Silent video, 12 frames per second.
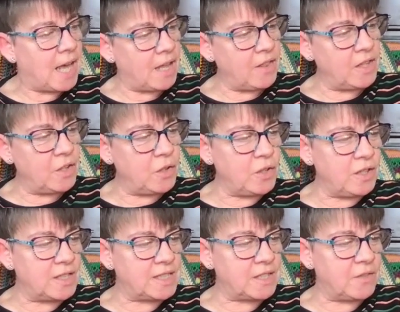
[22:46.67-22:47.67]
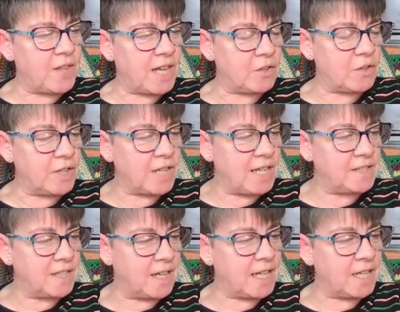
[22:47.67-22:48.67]
and the goodness of their
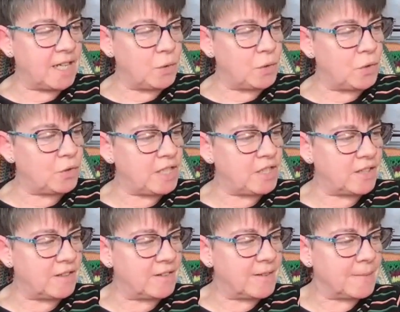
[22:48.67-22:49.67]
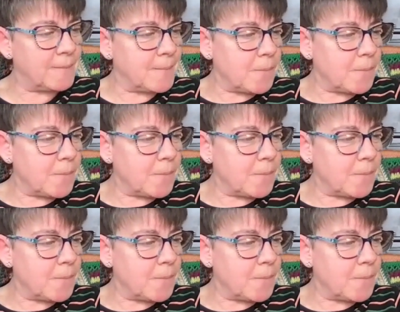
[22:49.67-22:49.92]
creator in all creatures.